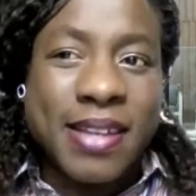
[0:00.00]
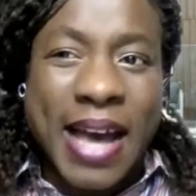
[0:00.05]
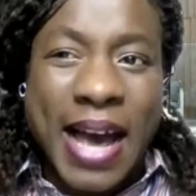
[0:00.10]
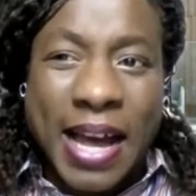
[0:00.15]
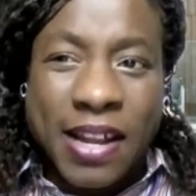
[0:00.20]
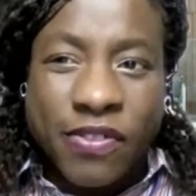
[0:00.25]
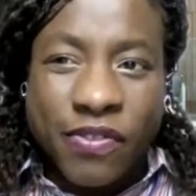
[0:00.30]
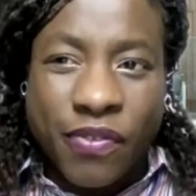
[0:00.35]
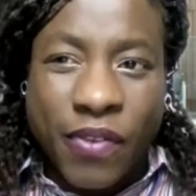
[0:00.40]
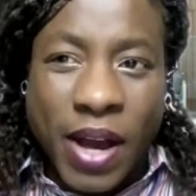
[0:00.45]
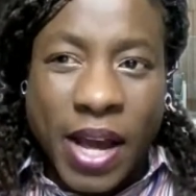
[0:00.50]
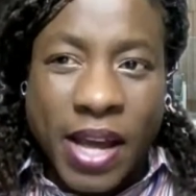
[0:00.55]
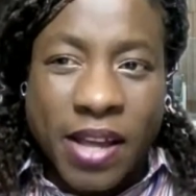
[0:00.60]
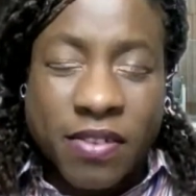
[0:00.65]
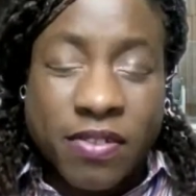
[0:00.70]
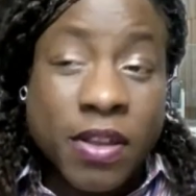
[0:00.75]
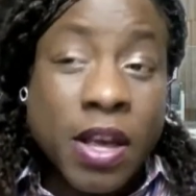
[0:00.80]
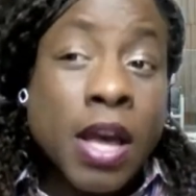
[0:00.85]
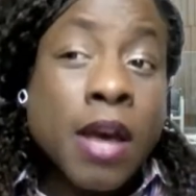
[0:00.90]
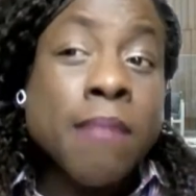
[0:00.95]

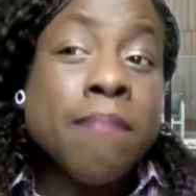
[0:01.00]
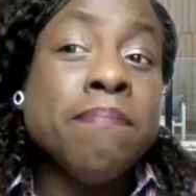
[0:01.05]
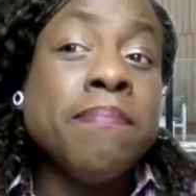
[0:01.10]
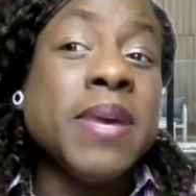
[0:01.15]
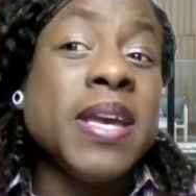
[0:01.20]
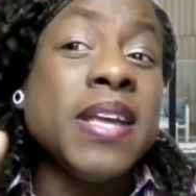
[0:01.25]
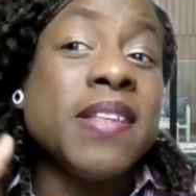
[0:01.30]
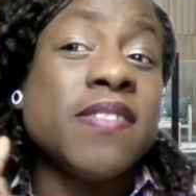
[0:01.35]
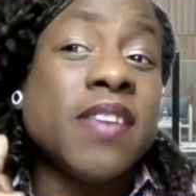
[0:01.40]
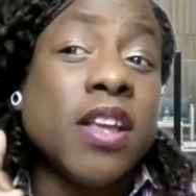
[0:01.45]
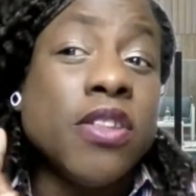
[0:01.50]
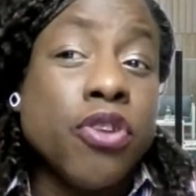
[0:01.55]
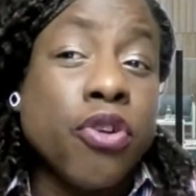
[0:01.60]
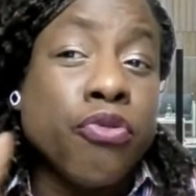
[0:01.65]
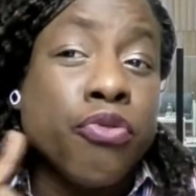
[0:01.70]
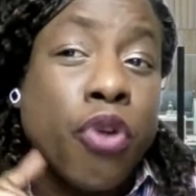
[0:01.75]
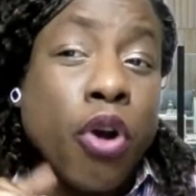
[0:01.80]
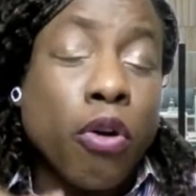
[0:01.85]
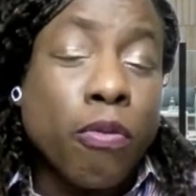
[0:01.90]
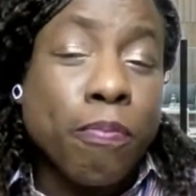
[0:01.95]
advice, meeting the
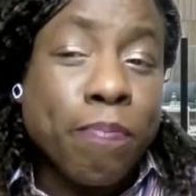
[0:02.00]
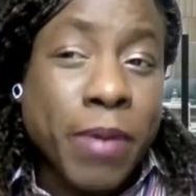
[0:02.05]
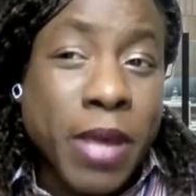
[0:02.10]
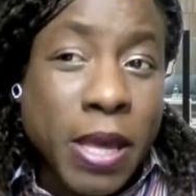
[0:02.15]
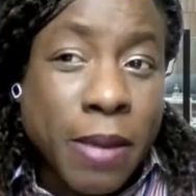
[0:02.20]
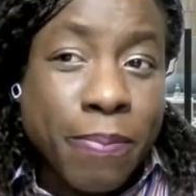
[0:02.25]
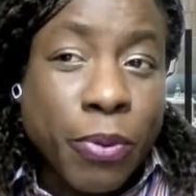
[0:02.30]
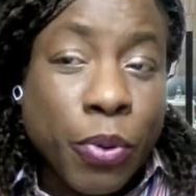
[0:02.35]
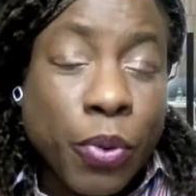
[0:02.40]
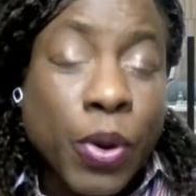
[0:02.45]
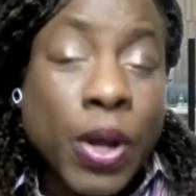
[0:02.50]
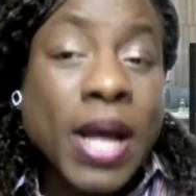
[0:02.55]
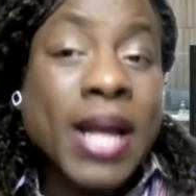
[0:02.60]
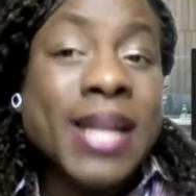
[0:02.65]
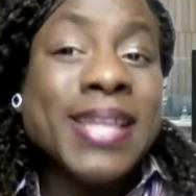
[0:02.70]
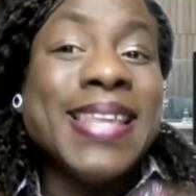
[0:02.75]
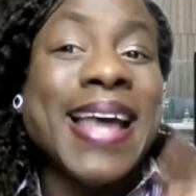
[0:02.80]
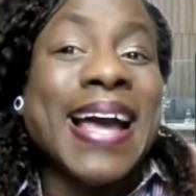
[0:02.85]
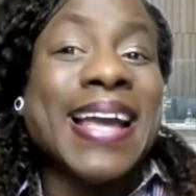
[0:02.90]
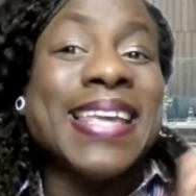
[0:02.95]
wrong people
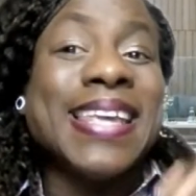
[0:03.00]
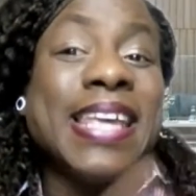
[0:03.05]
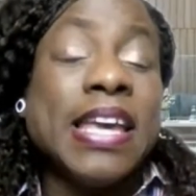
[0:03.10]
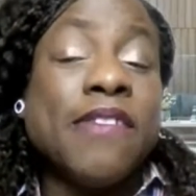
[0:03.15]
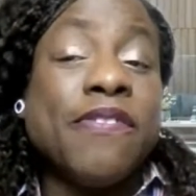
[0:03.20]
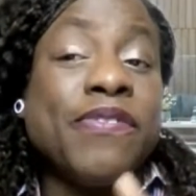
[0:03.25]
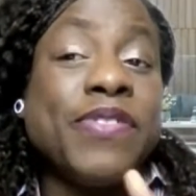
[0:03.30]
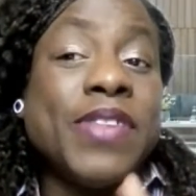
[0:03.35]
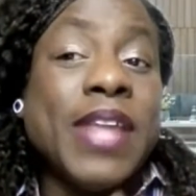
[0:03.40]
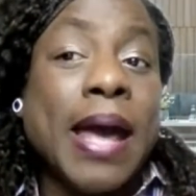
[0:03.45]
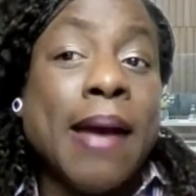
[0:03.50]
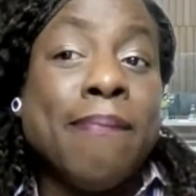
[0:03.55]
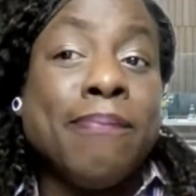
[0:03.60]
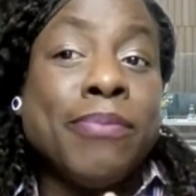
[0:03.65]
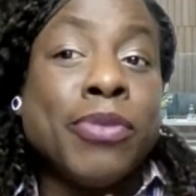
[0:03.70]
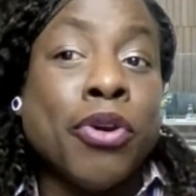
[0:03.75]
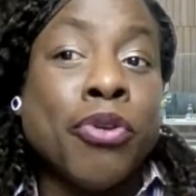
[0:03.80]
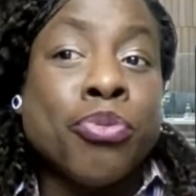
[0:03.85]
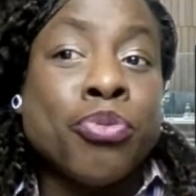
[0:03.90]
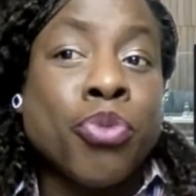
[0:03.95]
that give them
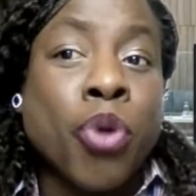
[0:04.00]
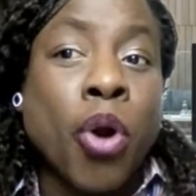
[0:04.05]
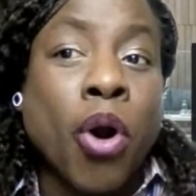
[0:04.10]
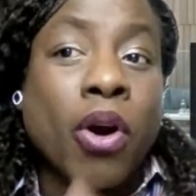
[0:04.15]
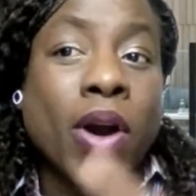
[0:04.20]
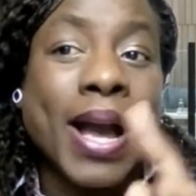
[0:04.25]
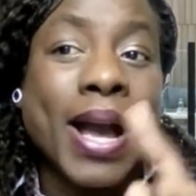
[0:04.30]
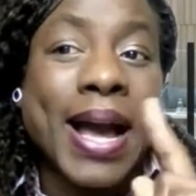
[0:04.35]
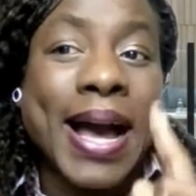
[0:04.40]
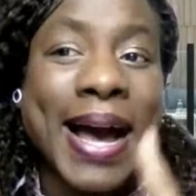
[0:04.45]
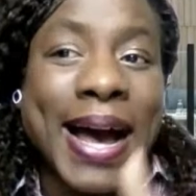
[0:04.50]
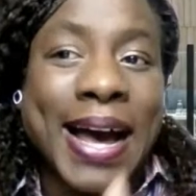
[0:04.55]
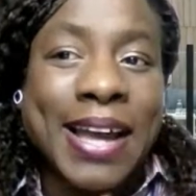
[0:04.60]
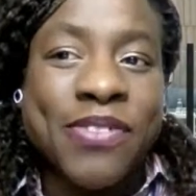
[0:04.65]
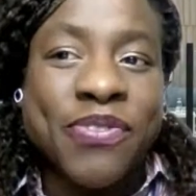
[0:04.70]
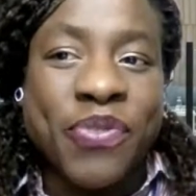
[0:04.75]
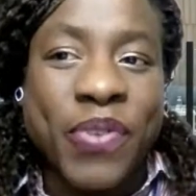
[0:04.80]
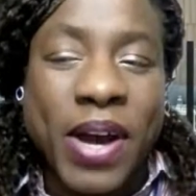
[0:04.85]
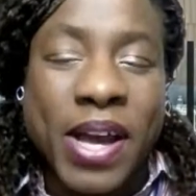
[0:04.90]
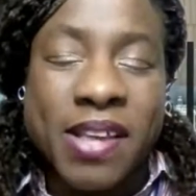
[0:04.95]
the wrong
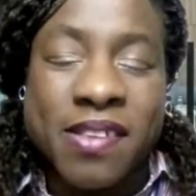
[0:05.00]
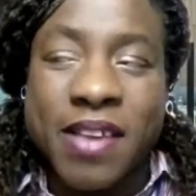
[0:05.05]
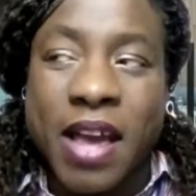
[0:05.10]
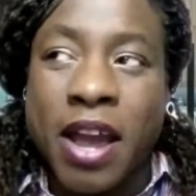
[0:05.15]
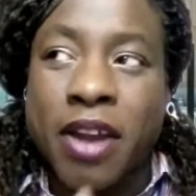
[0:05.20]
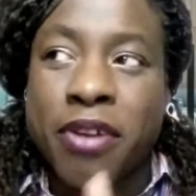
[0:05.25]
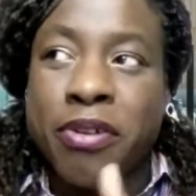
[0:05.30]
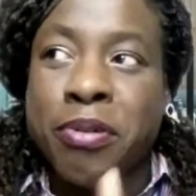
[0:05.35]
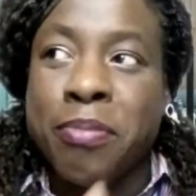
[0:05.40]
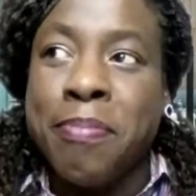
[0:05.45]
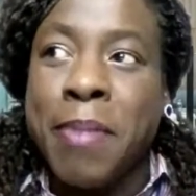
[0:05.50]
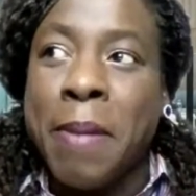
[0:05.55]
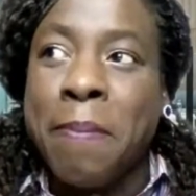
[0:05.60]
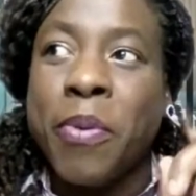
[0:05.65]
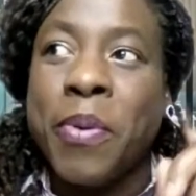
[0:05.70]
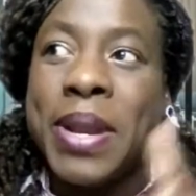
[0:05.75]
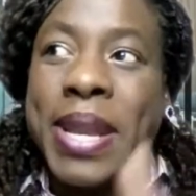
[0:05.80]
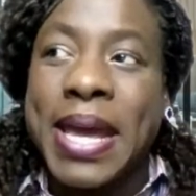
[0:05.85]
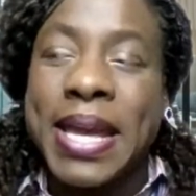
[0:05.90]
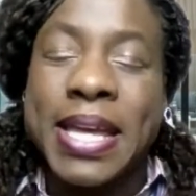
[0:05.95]
advice. I remember
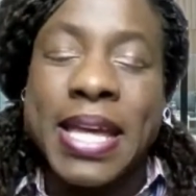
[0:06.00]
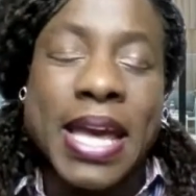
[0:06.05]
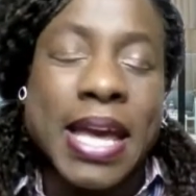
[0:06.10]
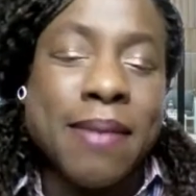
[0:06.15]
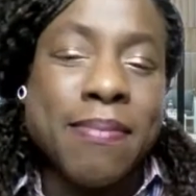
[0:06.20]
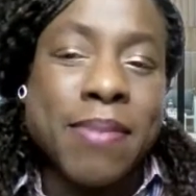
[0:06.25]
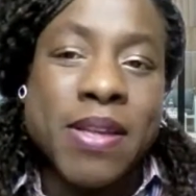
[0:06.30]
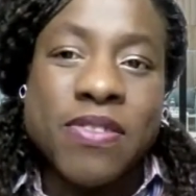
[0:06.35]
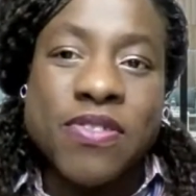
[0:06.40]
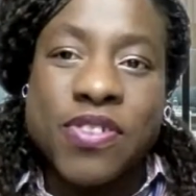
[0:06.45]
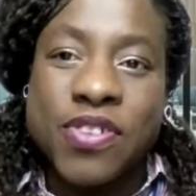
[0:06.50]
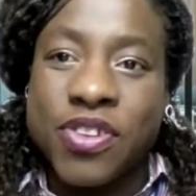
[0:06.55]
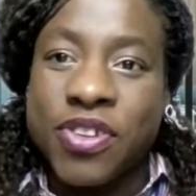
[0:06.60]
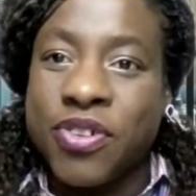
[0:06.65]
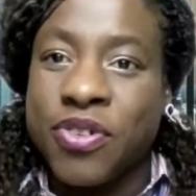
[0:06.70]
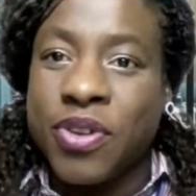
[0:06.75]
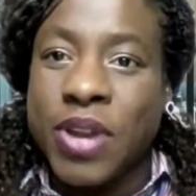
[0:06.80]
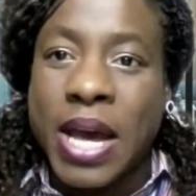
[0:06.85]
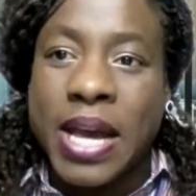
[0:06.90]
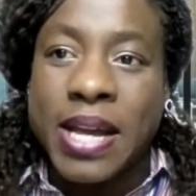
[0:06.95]
when I came into the
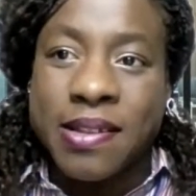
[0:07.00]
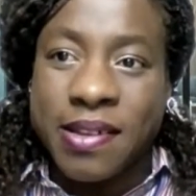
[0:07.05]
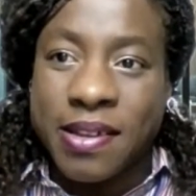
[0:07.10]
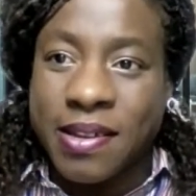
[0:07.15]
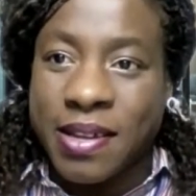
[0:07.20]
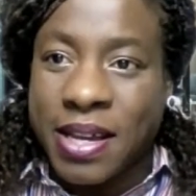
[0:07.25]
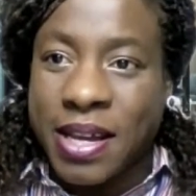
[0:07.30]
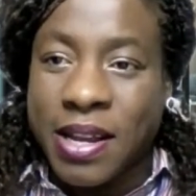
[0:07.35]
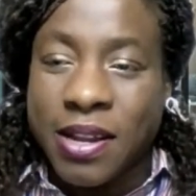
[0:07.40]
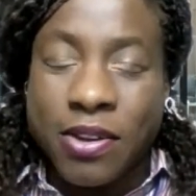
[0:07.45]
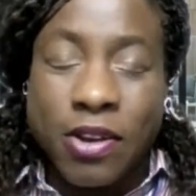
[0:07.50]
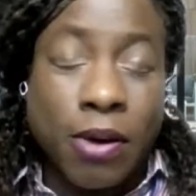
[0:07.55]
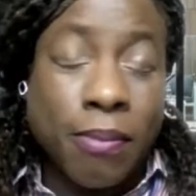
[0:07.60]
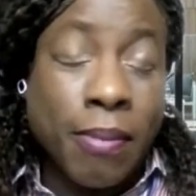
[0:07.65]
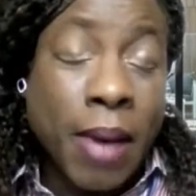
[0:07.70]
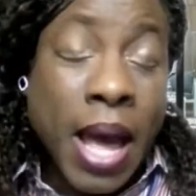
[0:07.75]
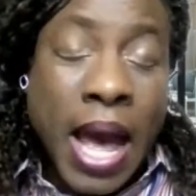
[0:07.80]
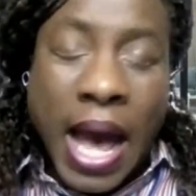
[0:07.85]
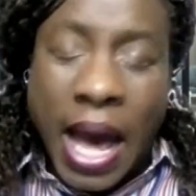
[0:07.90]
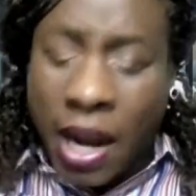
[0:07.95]
United Kingdom,
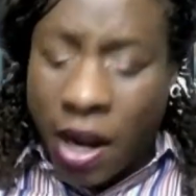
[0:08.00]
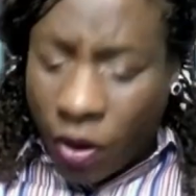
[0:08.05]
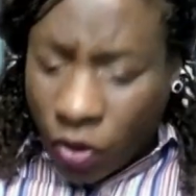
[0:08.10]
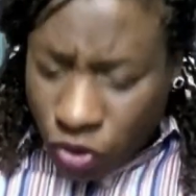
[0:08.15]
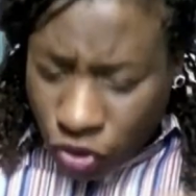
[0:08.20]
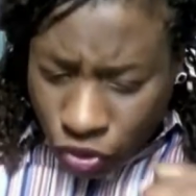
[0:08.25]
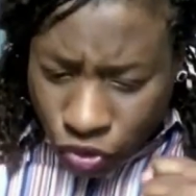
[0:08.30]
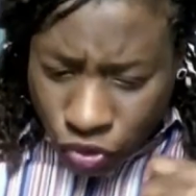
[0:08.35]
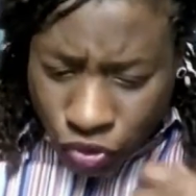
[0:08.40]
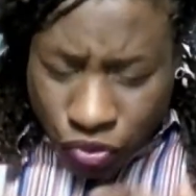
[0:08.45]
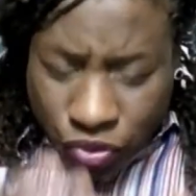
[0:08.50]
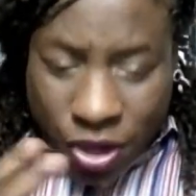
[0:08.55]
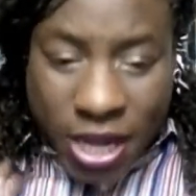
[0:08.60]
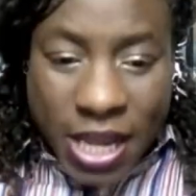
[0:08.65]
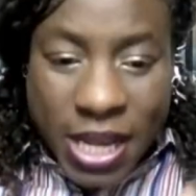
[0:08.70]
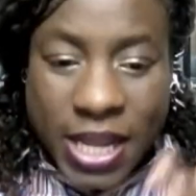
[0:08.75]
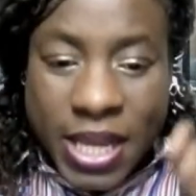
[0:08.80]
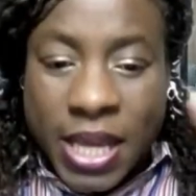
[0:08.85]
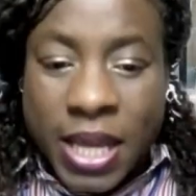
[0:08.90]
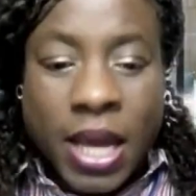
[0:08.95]
and I
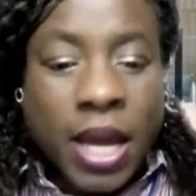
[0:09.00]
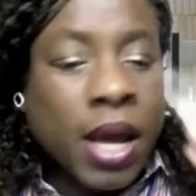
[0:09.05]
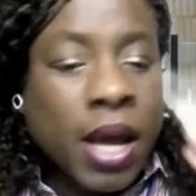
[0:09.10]
really,